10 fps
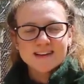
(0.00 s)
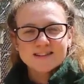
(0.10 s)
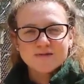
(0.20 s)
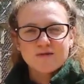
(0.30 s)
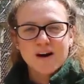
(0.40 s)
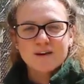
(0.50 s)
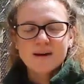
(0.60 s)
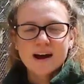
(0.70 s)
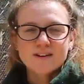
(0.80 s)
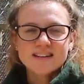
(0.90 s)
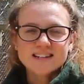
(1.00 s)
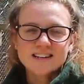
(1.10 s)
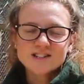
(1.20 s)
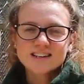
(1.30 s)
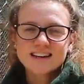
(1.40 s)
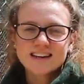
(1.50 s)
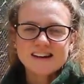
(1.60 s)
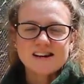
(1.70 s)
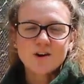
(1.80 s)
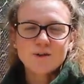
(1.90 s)
Alex from Africa section
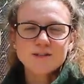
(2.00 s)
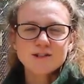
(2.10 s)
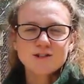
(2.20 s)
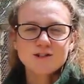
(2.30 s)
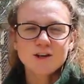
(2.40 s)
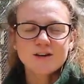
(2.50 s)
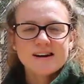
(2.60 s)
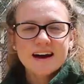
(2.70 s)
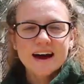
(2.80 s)
here at Colchester Zoo,